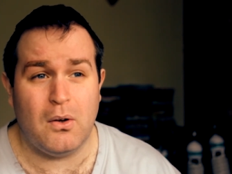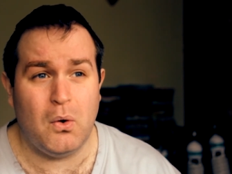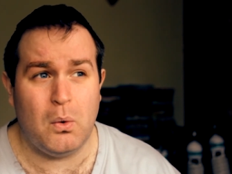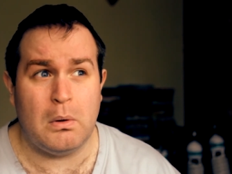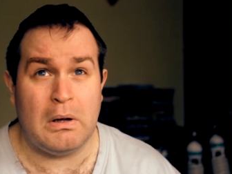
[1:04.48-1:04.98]

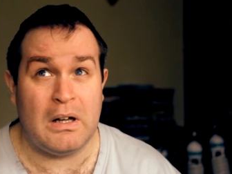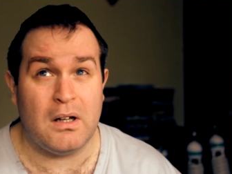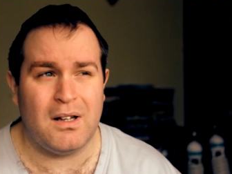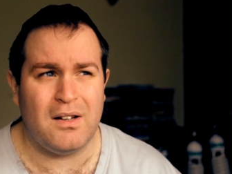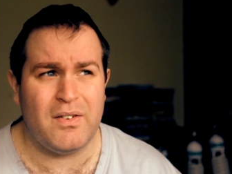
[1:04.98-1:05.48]
Oh,
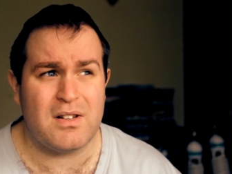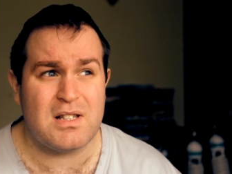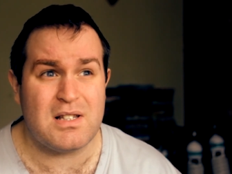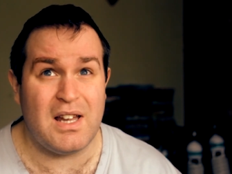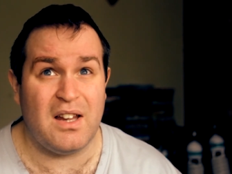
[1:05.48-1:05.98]
it feels
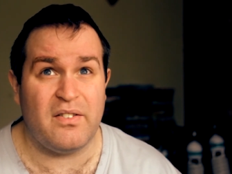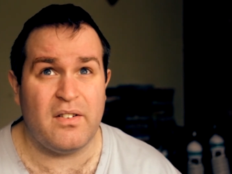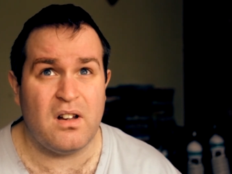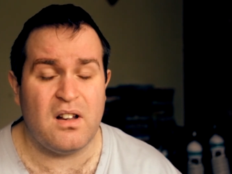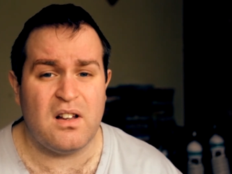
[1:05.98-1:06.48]
stiff.
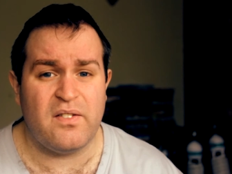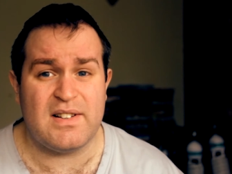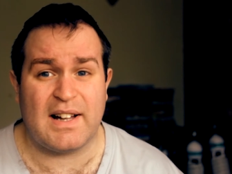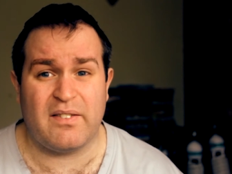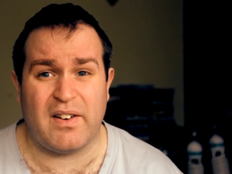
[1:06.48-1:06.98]
It feels
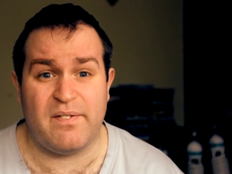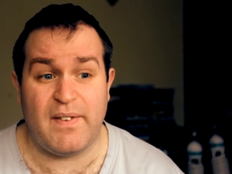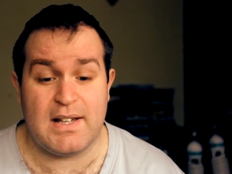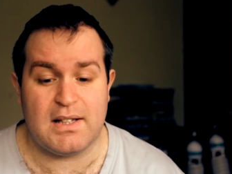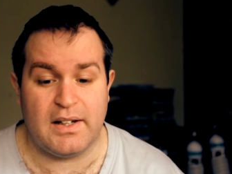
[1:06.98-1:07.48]
like I've had a
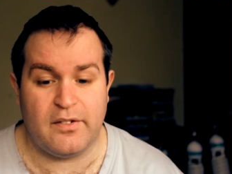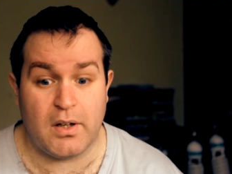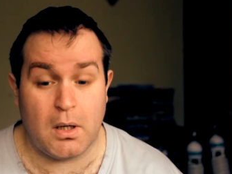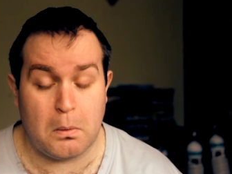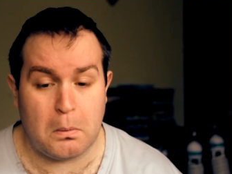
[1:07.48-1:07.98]
facelift.
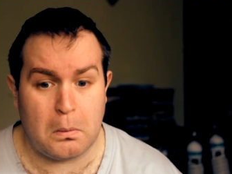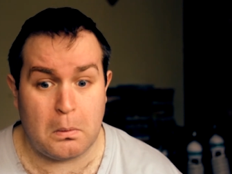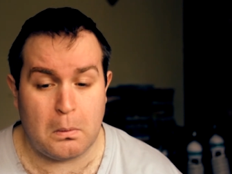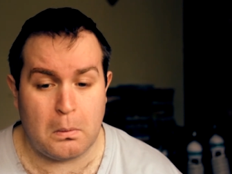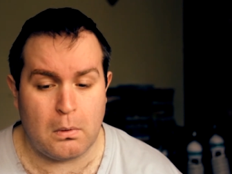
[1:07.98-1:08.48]

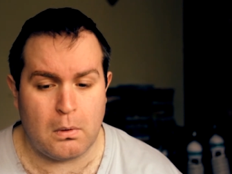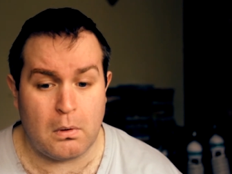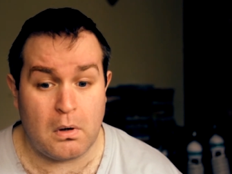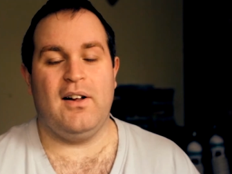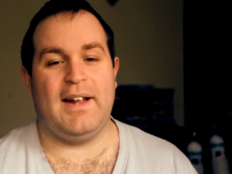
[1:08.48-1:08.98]

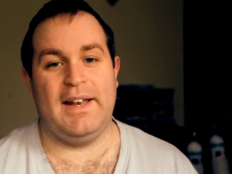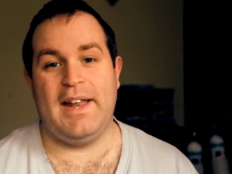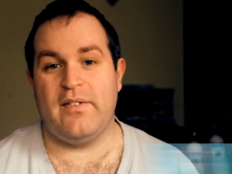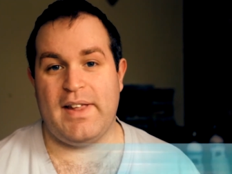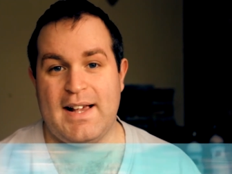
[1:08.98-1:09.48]
Okay,
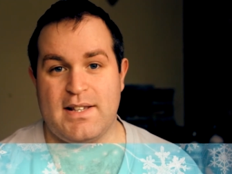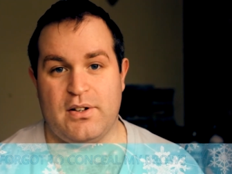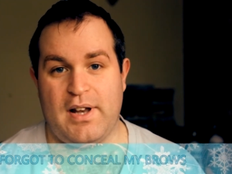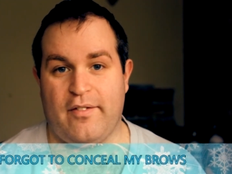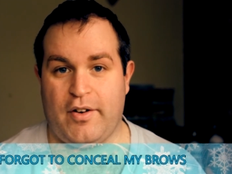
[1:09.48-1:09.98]
now that that's
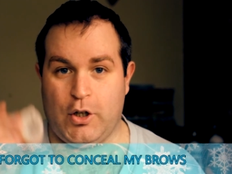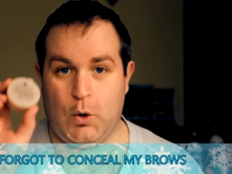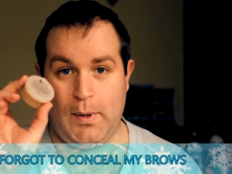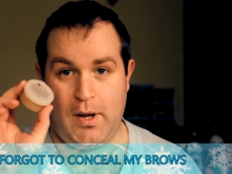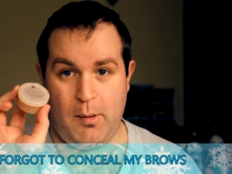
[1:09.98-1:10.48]
done, I've got to go
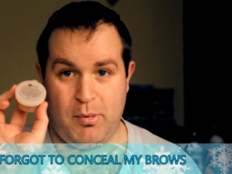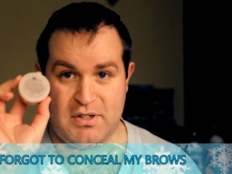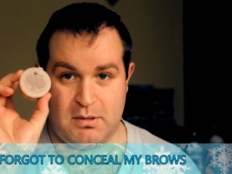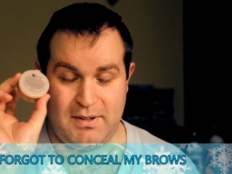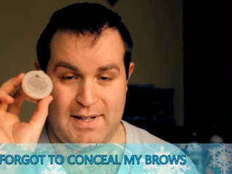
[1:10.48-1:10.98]
in there and put
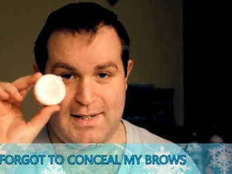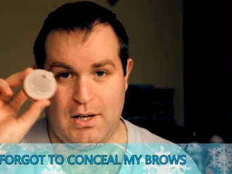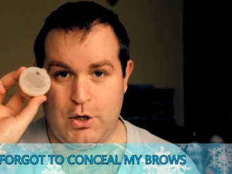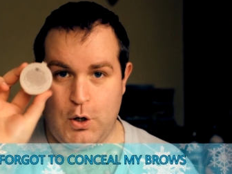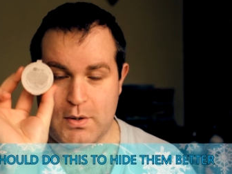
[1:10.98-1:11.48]
some of this
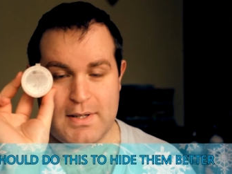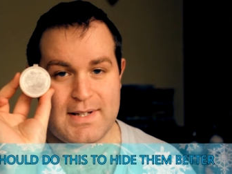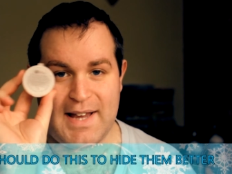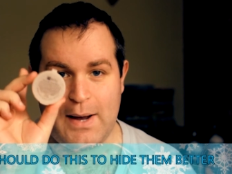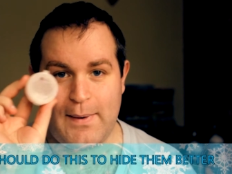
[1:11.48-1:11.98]
nose and
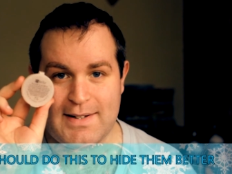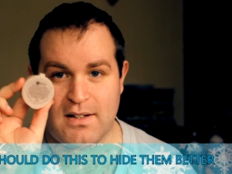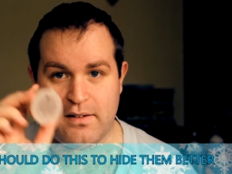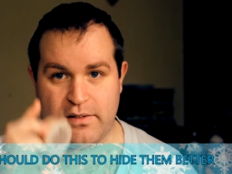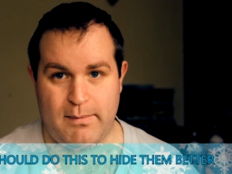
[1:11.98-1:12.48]
sky wax
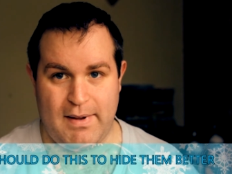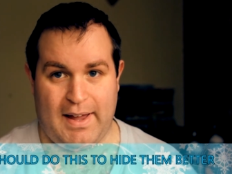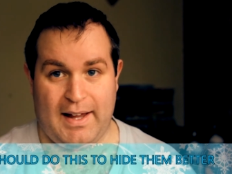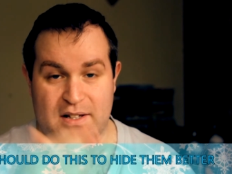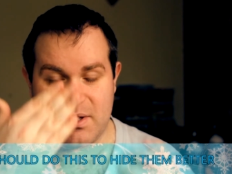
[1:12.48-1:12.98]
on to make,
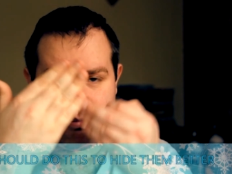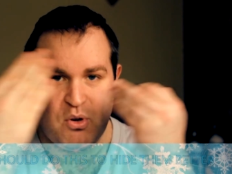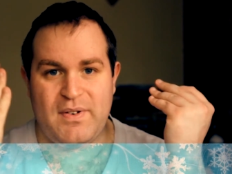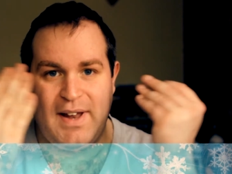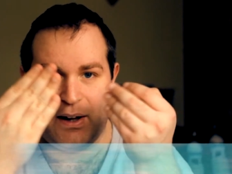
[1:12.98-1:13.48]
like,
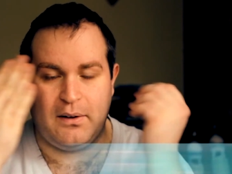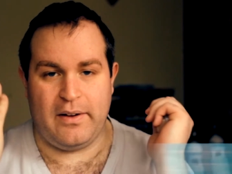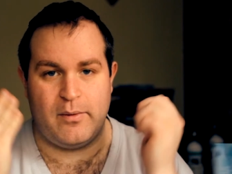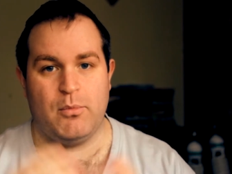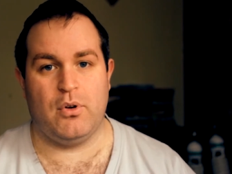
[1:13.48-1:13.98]
smoothen it out
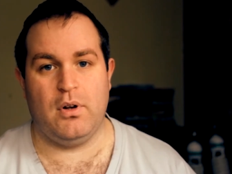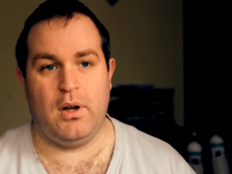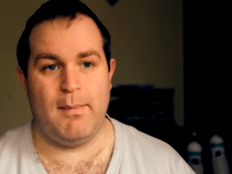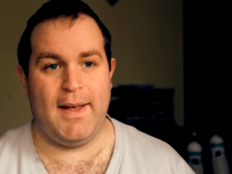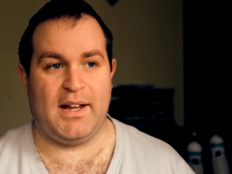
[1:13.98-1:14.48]
even more
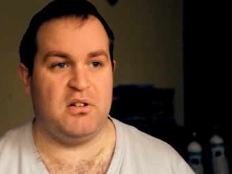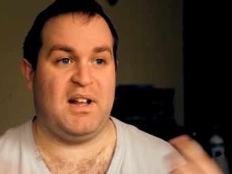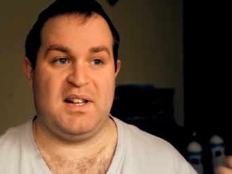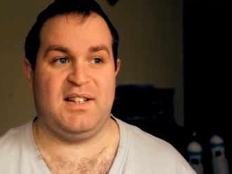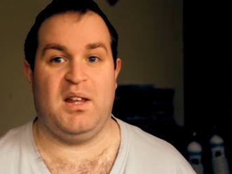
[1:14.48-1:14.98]
and make it
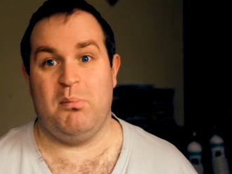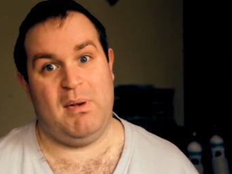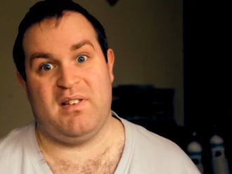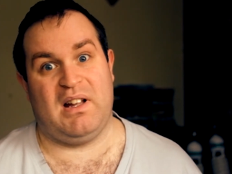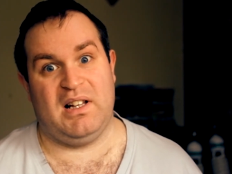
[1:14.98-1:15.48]
like skin
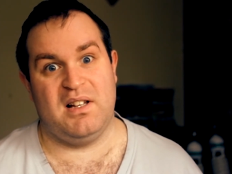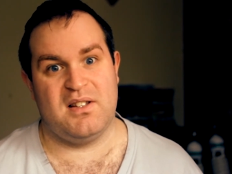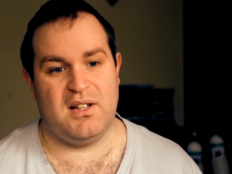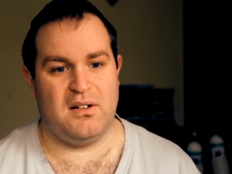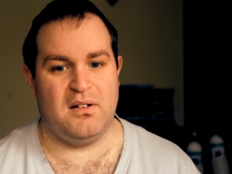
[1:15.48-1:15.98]
basically,
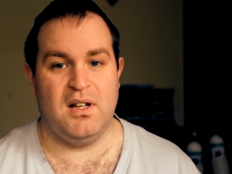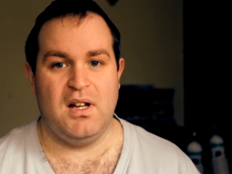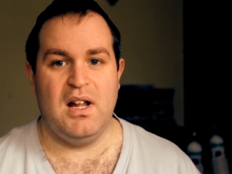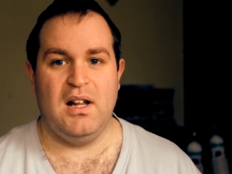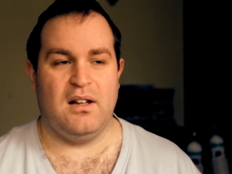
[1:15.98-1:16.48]
so...
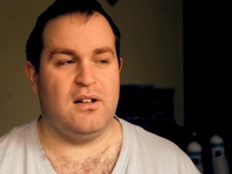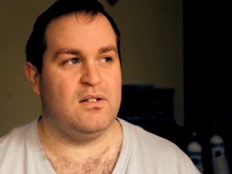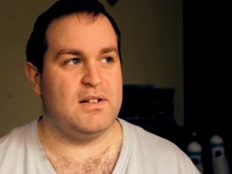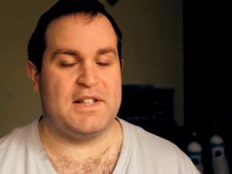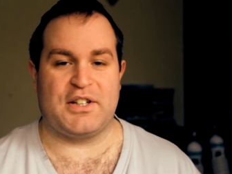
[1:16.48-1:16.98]
Oh,
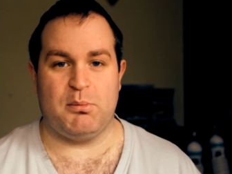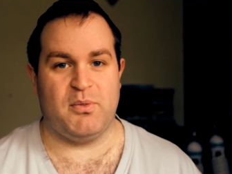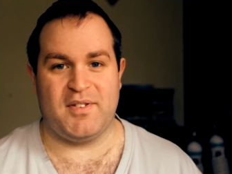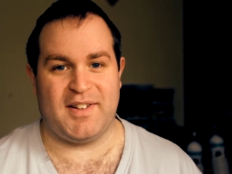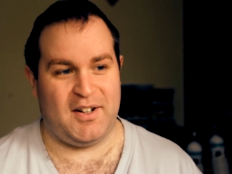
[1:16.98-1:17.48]
this is going to be
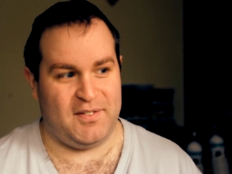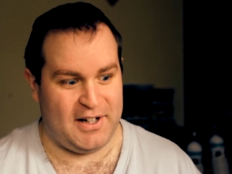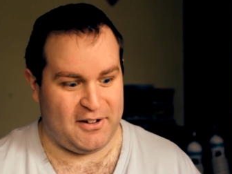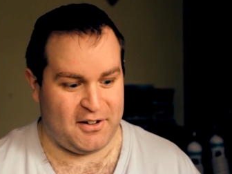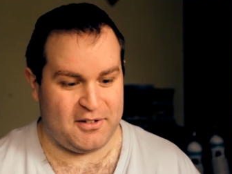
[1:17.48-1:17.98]
fun to get off
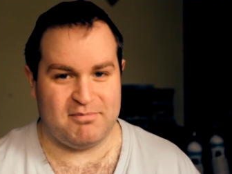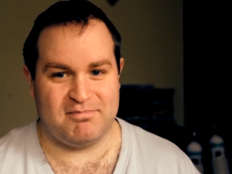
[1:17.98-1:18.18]
later on.